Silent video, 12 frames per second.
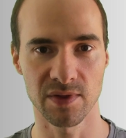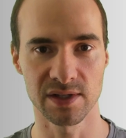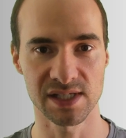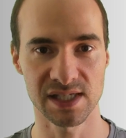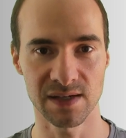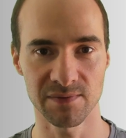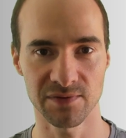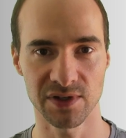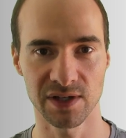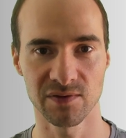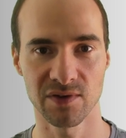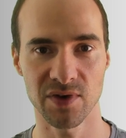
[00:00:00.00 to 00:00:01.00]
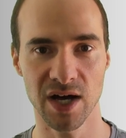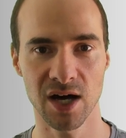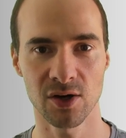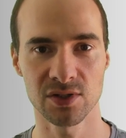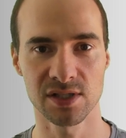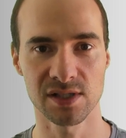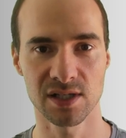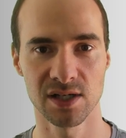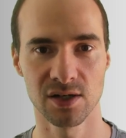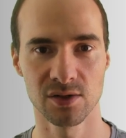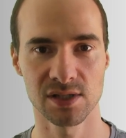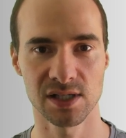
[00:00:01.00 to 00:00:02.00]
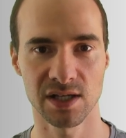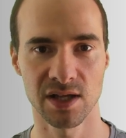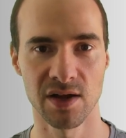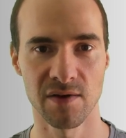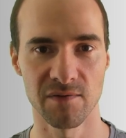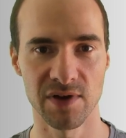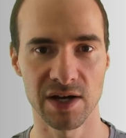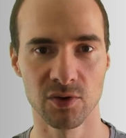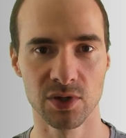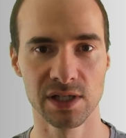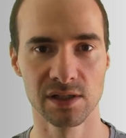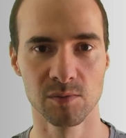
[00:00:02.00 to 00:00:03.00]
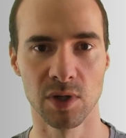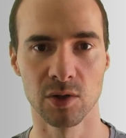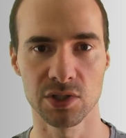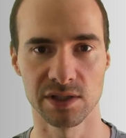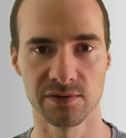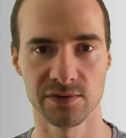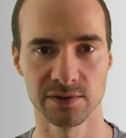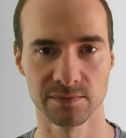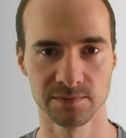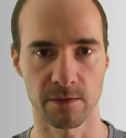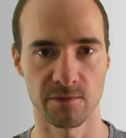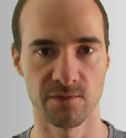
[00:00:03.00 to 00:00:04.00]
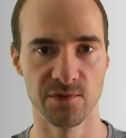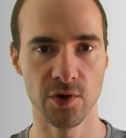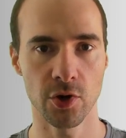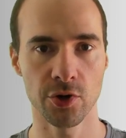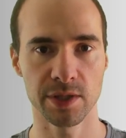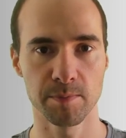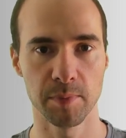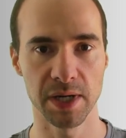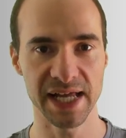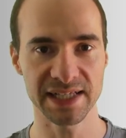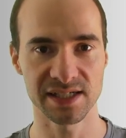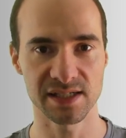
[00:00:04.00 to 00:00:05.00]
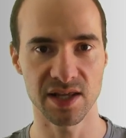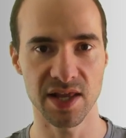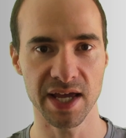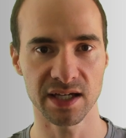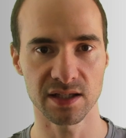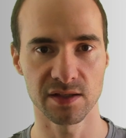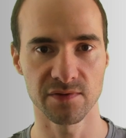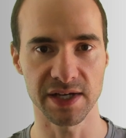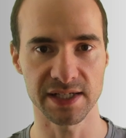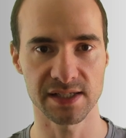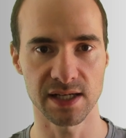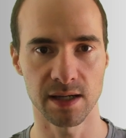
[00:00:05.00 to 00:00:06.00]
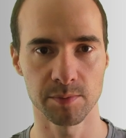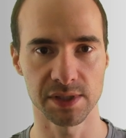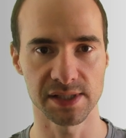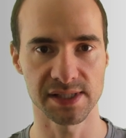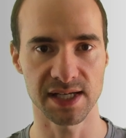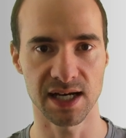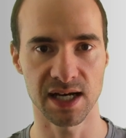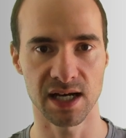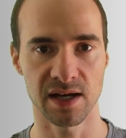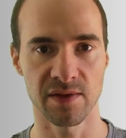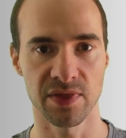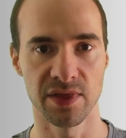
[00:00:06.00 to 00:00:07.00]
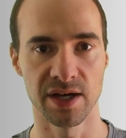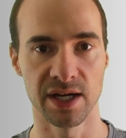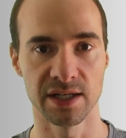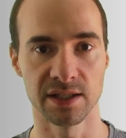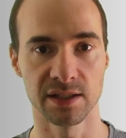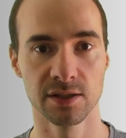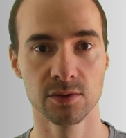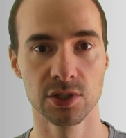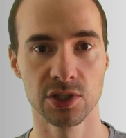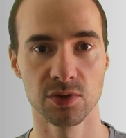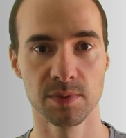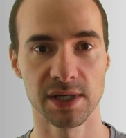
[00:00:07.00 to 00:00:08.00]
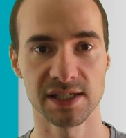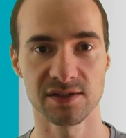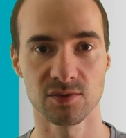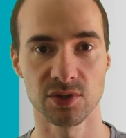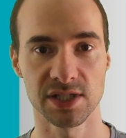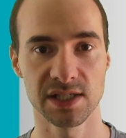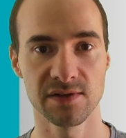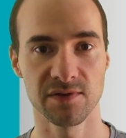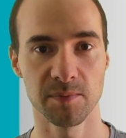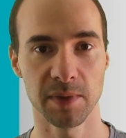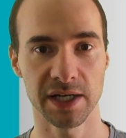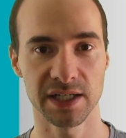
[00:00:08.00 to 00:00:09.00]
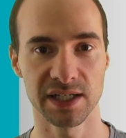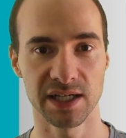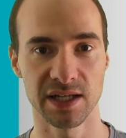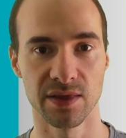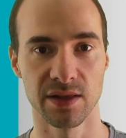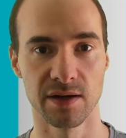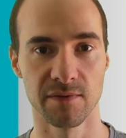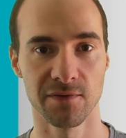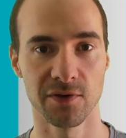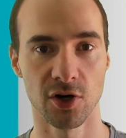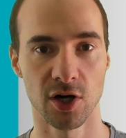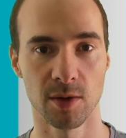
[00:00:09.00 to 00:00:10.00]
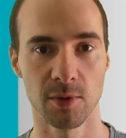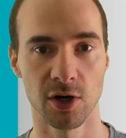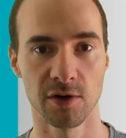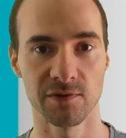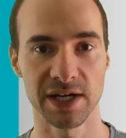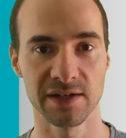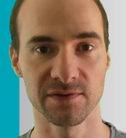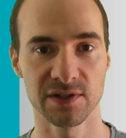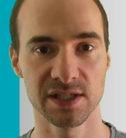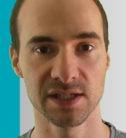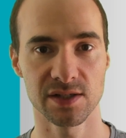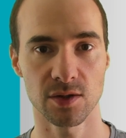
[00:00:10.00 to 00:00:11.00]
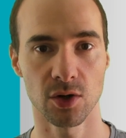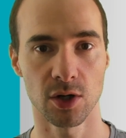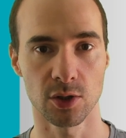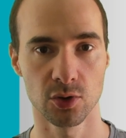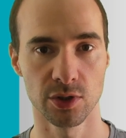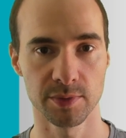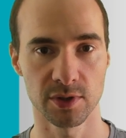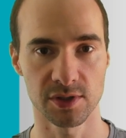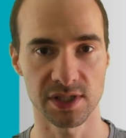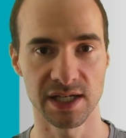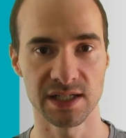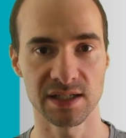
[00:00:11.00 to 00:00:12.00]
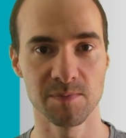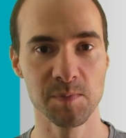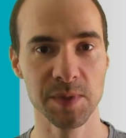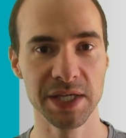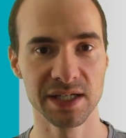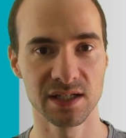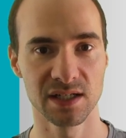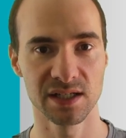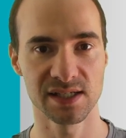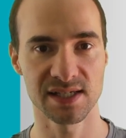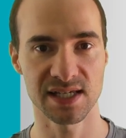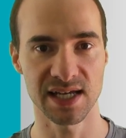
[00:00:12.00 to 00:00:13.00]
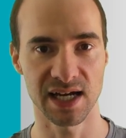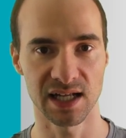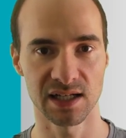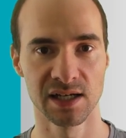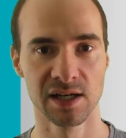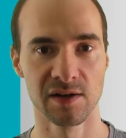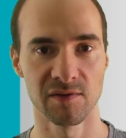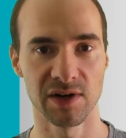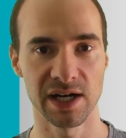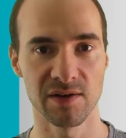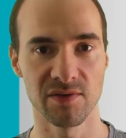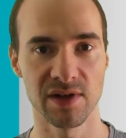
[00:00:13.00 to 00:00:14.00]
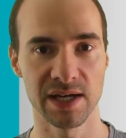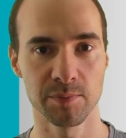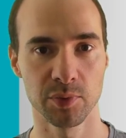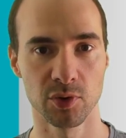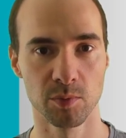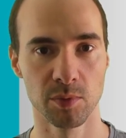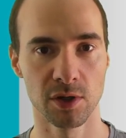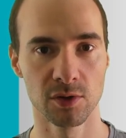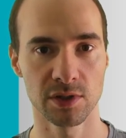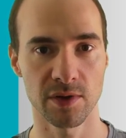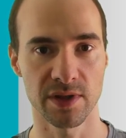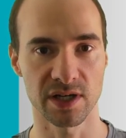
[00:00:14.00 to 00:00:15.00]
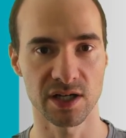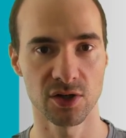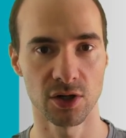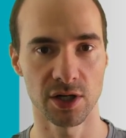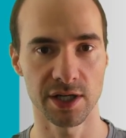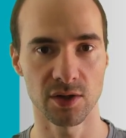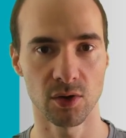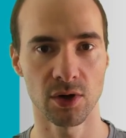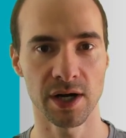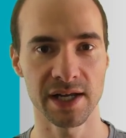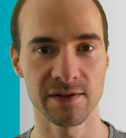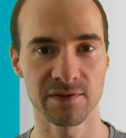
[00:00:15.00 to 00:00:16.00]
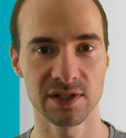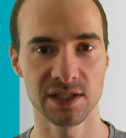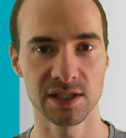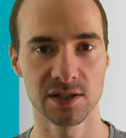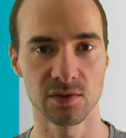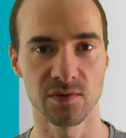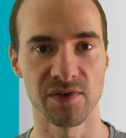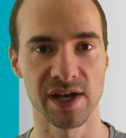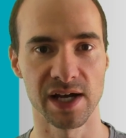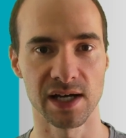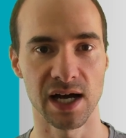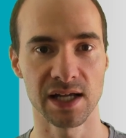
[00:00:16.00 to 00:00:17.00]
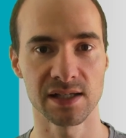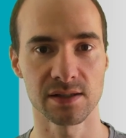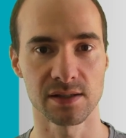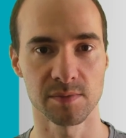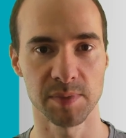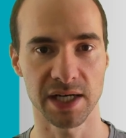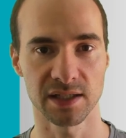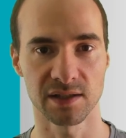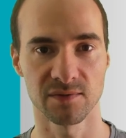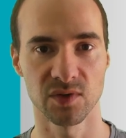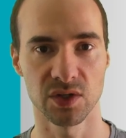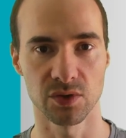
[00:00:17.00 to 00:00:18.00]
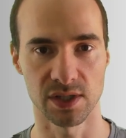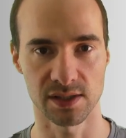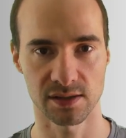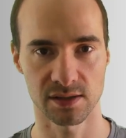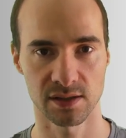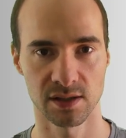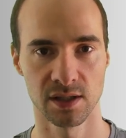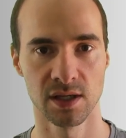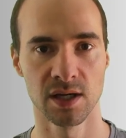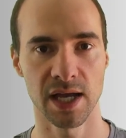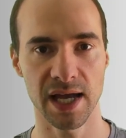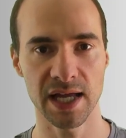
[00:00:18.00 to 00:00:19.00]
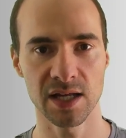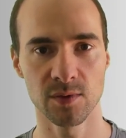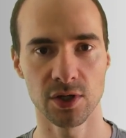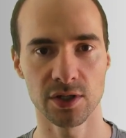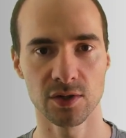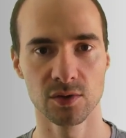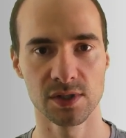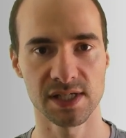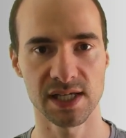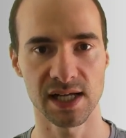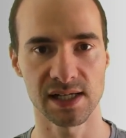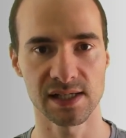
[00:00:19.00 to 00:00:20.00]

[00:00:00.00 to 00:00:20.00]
something without disclosing their real motive. Very blatant negative examples are when YouTubers receive money in the form of NFTs or cryptos and immediately sell while they promote the coin or NFT to their unsuspecting viewers. Anyone who sells